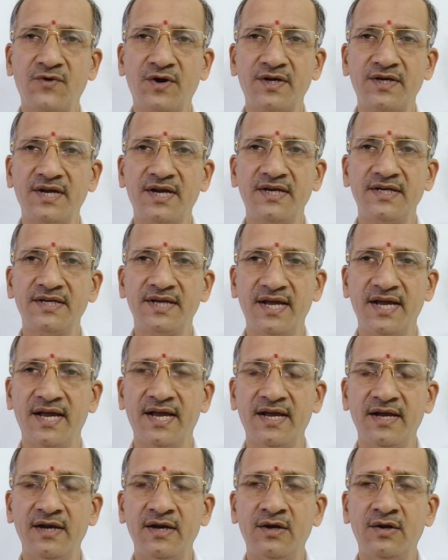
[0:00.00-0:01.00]

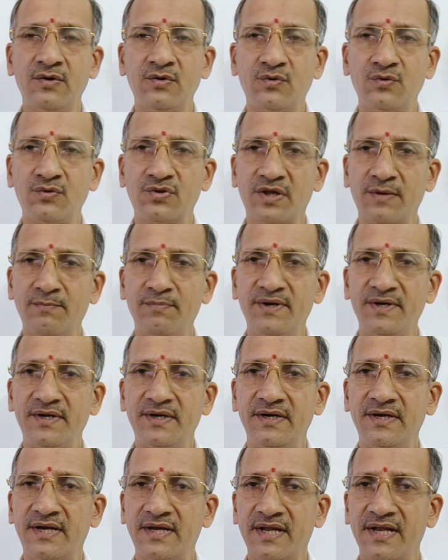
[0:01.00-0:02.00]
48A to
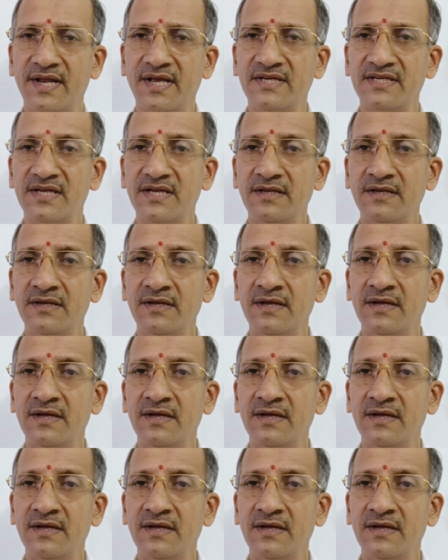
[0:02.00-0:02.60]
submit declaration